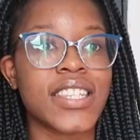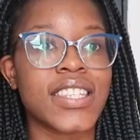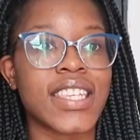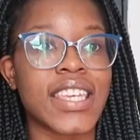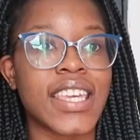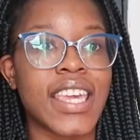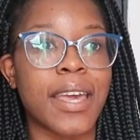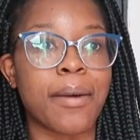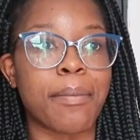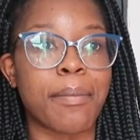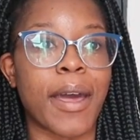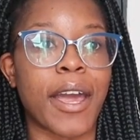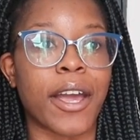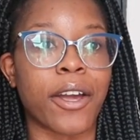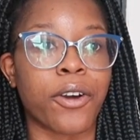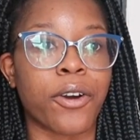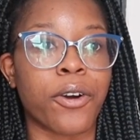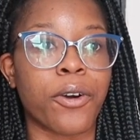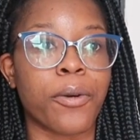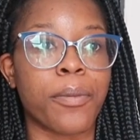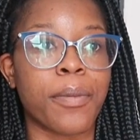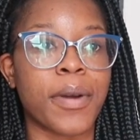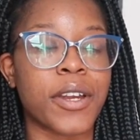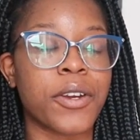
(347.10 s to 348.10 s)
to get back
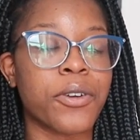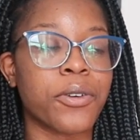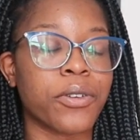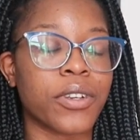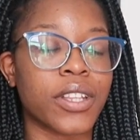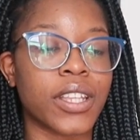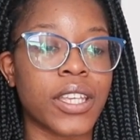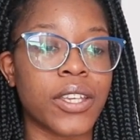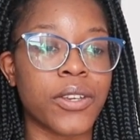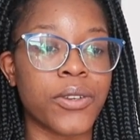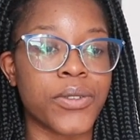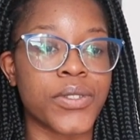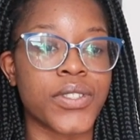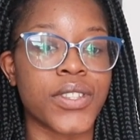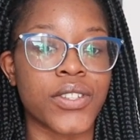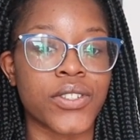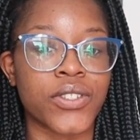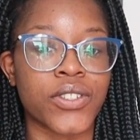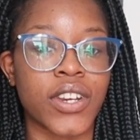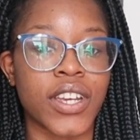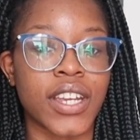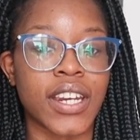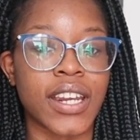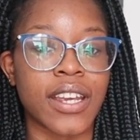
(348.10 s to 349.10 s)
home. I don't really use the
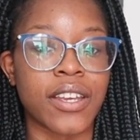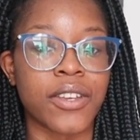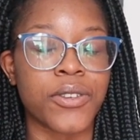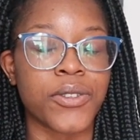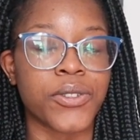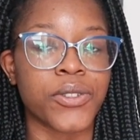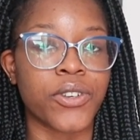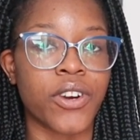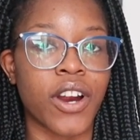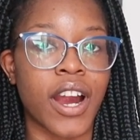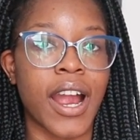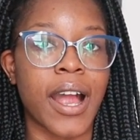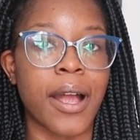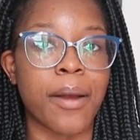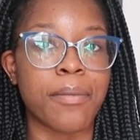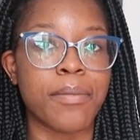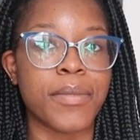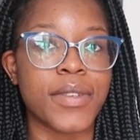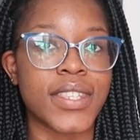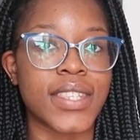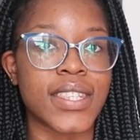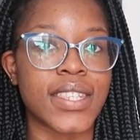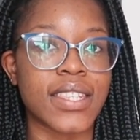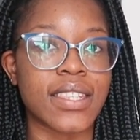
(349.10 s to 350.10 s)
train. I use
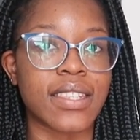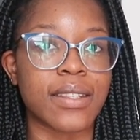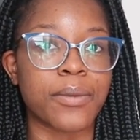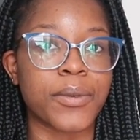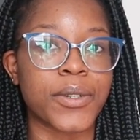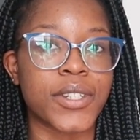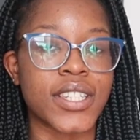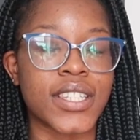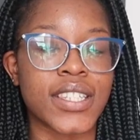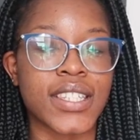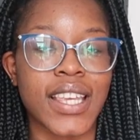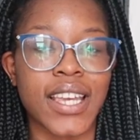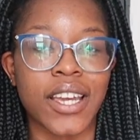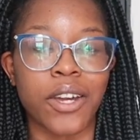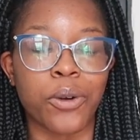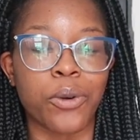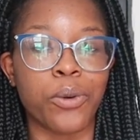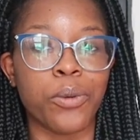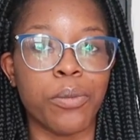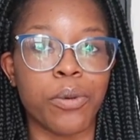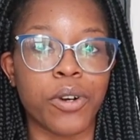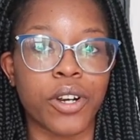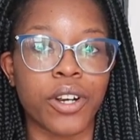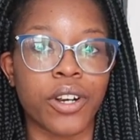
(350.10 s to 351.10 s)
Grabs, which is like
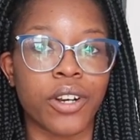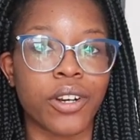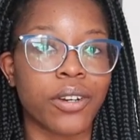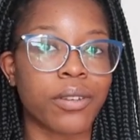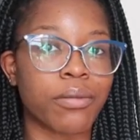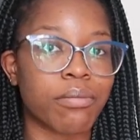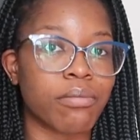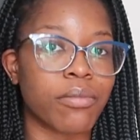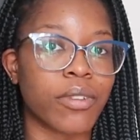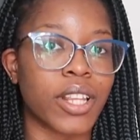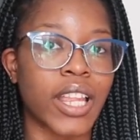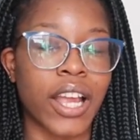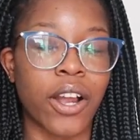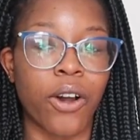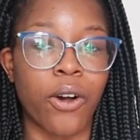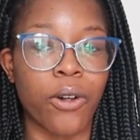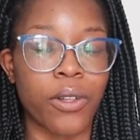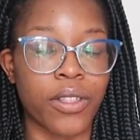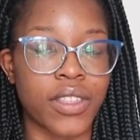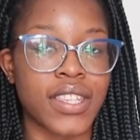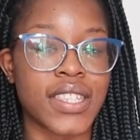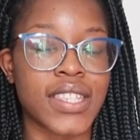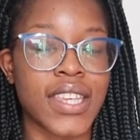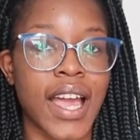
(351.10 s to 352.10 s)
Uber, like
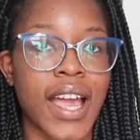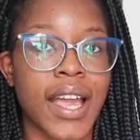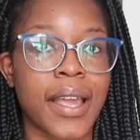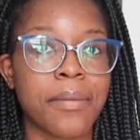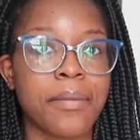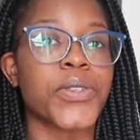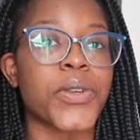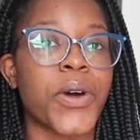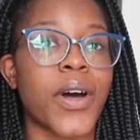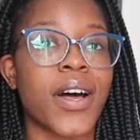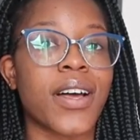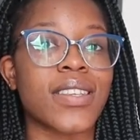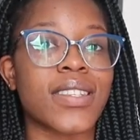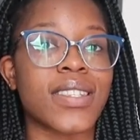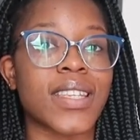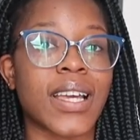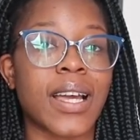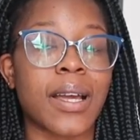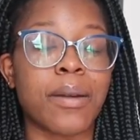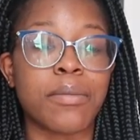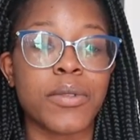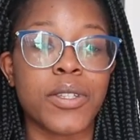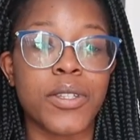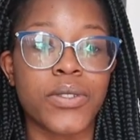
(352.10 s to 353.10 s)
all the time. So I was
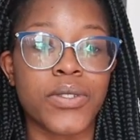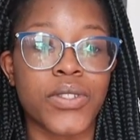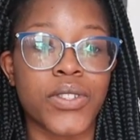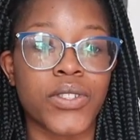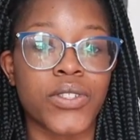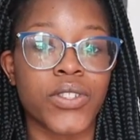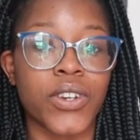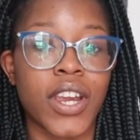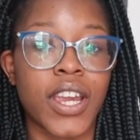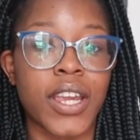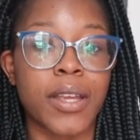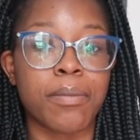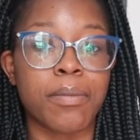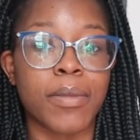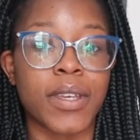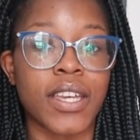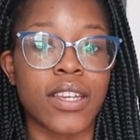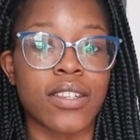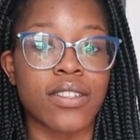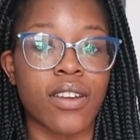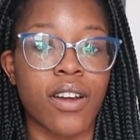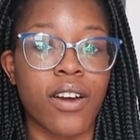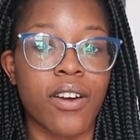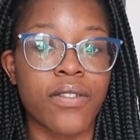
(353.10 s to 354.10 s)
like, I'm gonna use the train
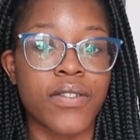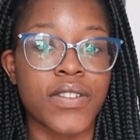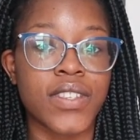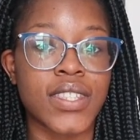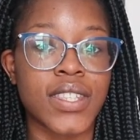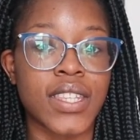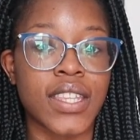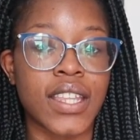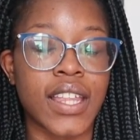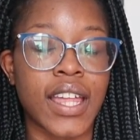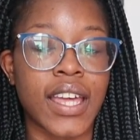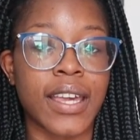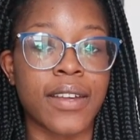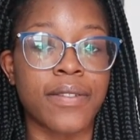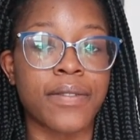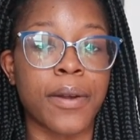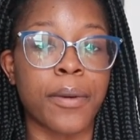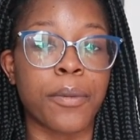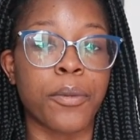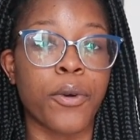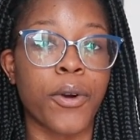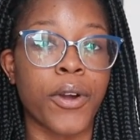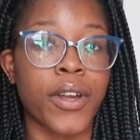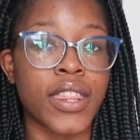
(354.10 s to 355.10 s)
because obviously like if
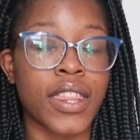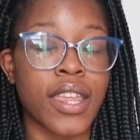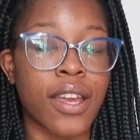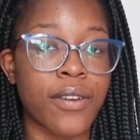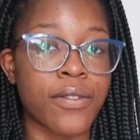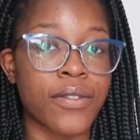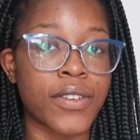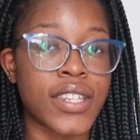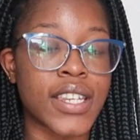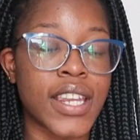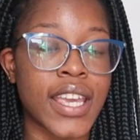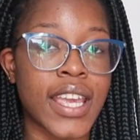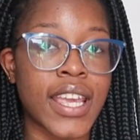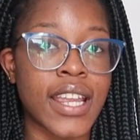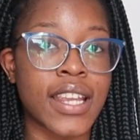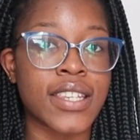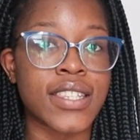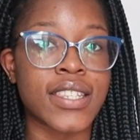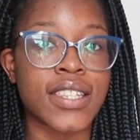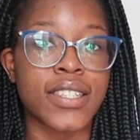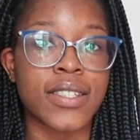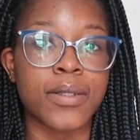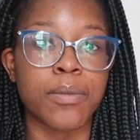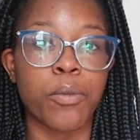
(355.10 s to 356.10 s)
I'm going there every day,
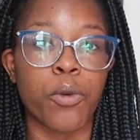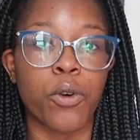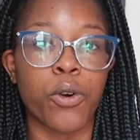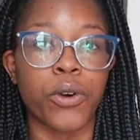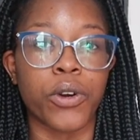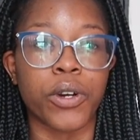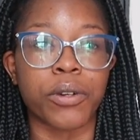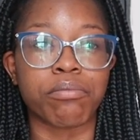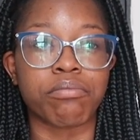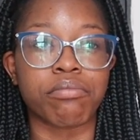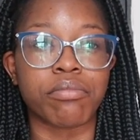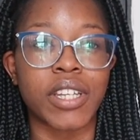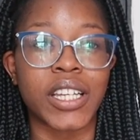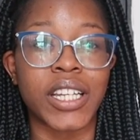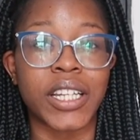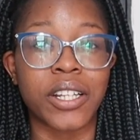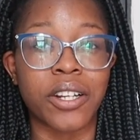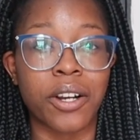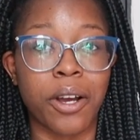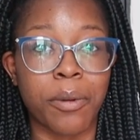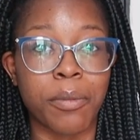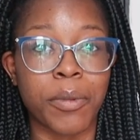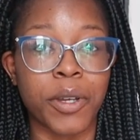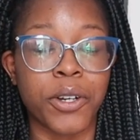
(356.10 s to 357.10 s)
it's just more
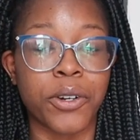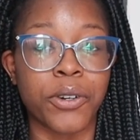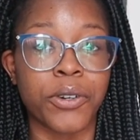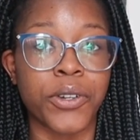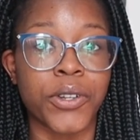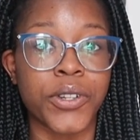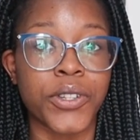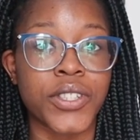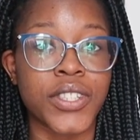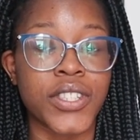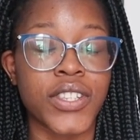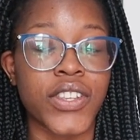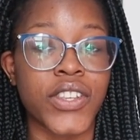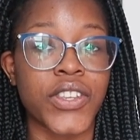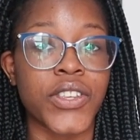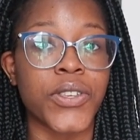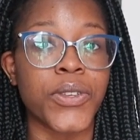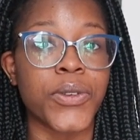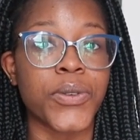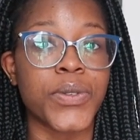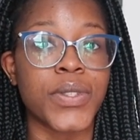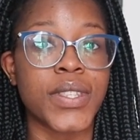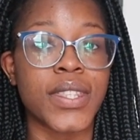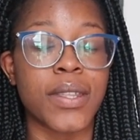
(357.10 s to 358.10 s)
economical to
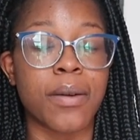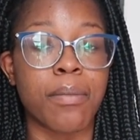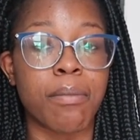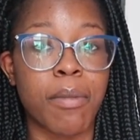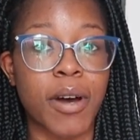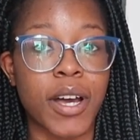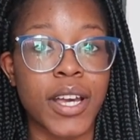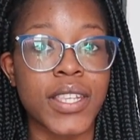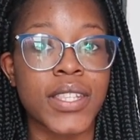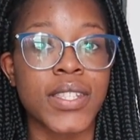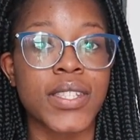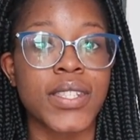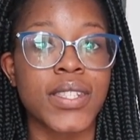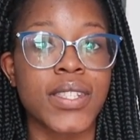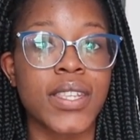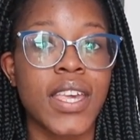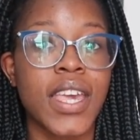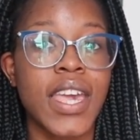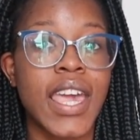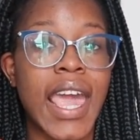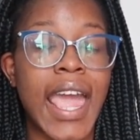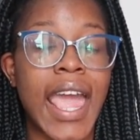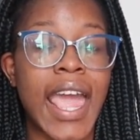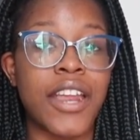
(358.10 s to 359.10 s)
use the
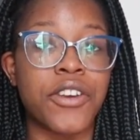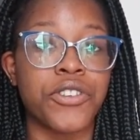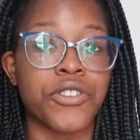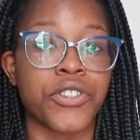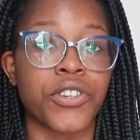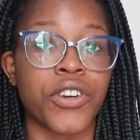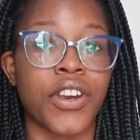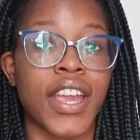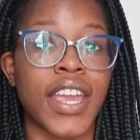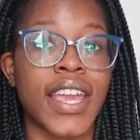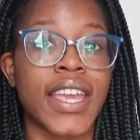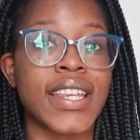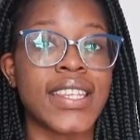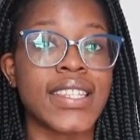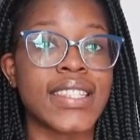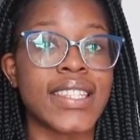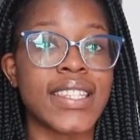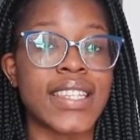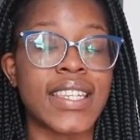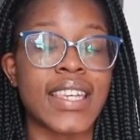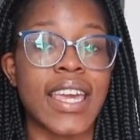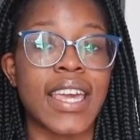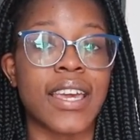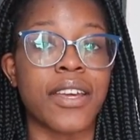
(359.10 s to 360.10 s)
bus and train
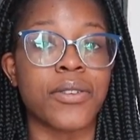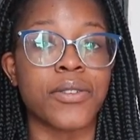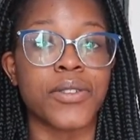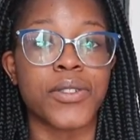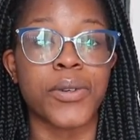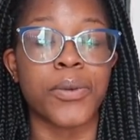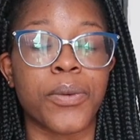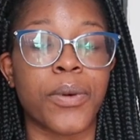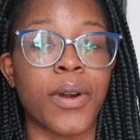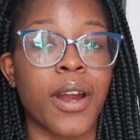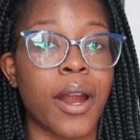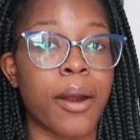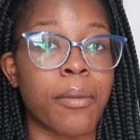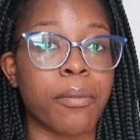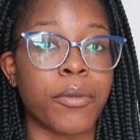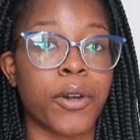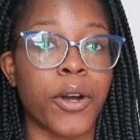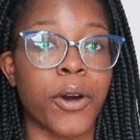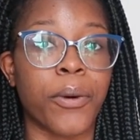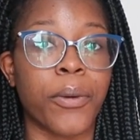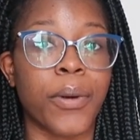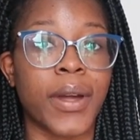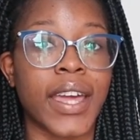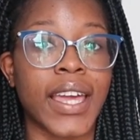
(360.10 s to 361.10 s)
to get where I'm
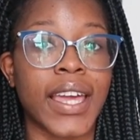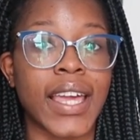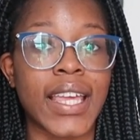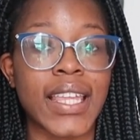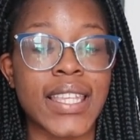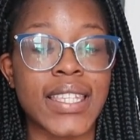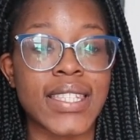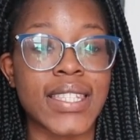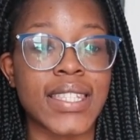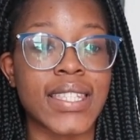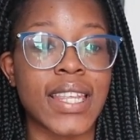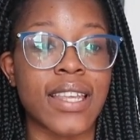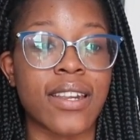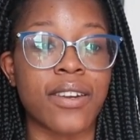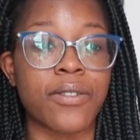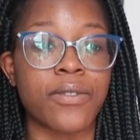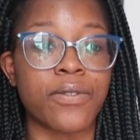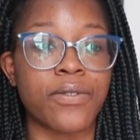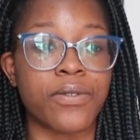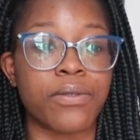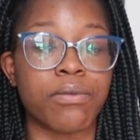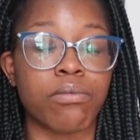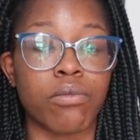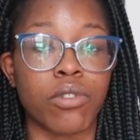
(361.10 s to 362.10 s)
going instead of
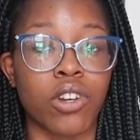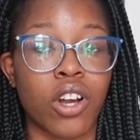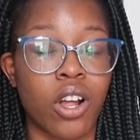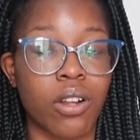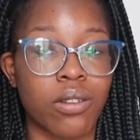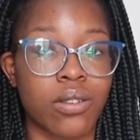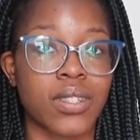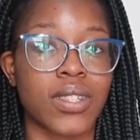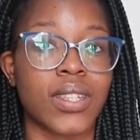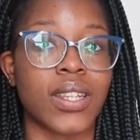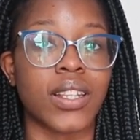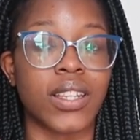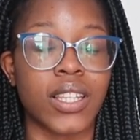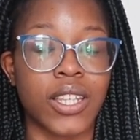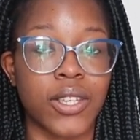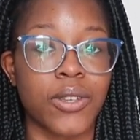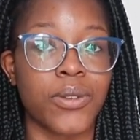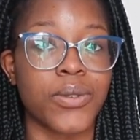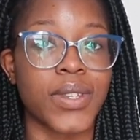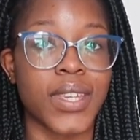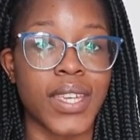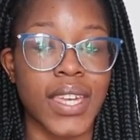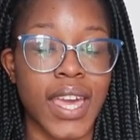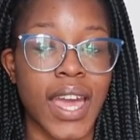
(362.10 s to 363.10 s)
constantly
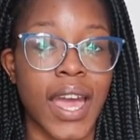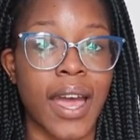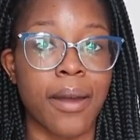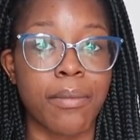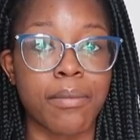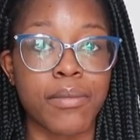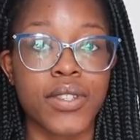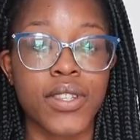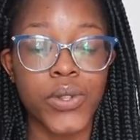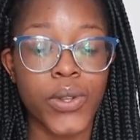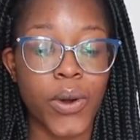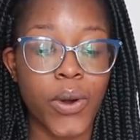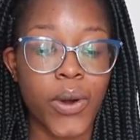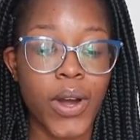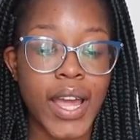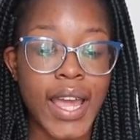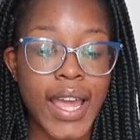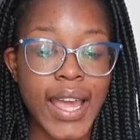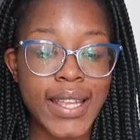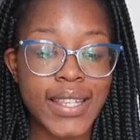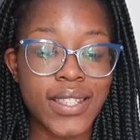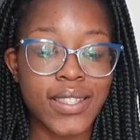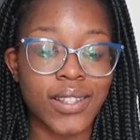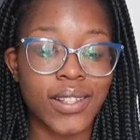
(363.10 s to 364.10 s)
using cabs. So I
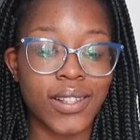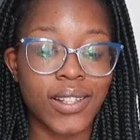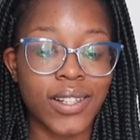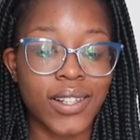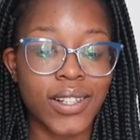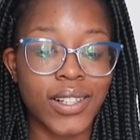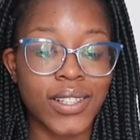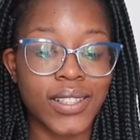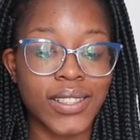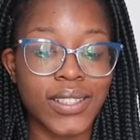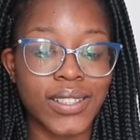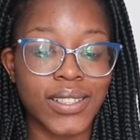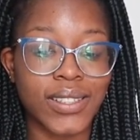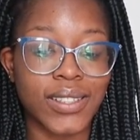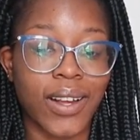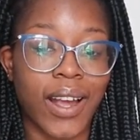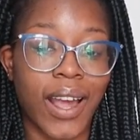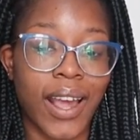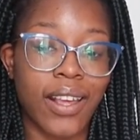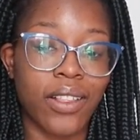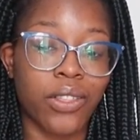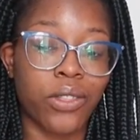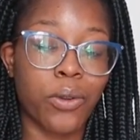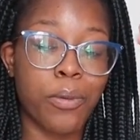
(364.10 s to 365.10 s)
had to learn. So
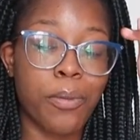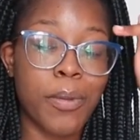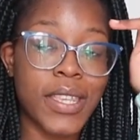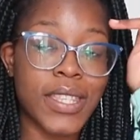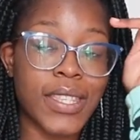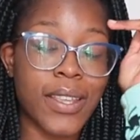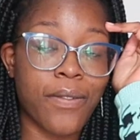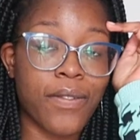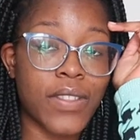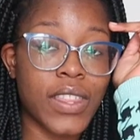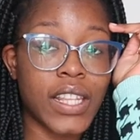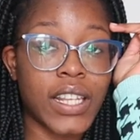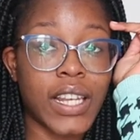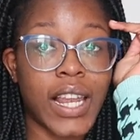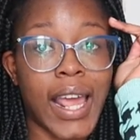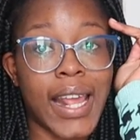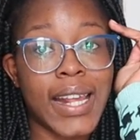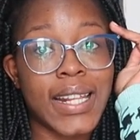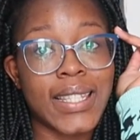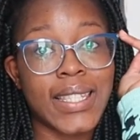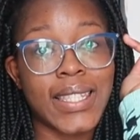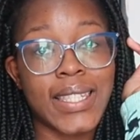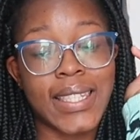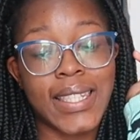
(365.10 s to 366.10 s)
I threw myself in the
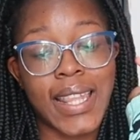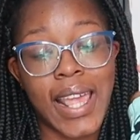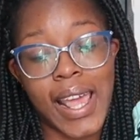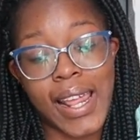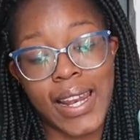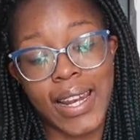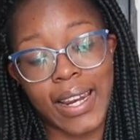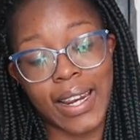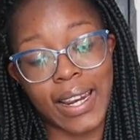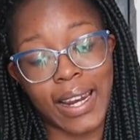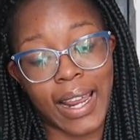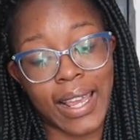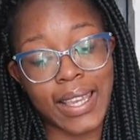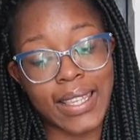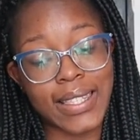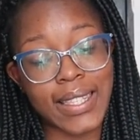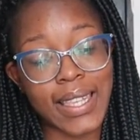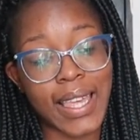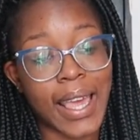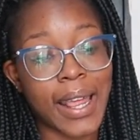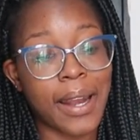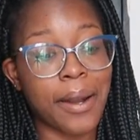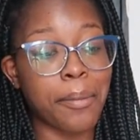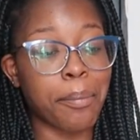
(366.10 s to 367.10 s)
lion's den and I
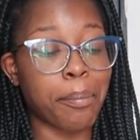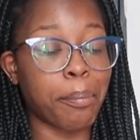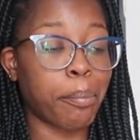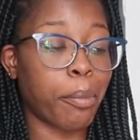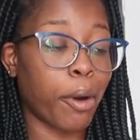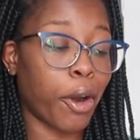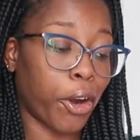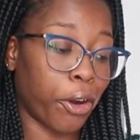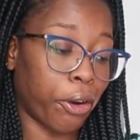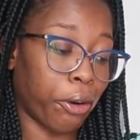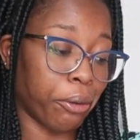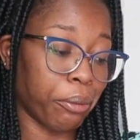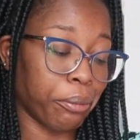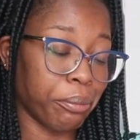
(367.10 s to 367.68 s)
said, per.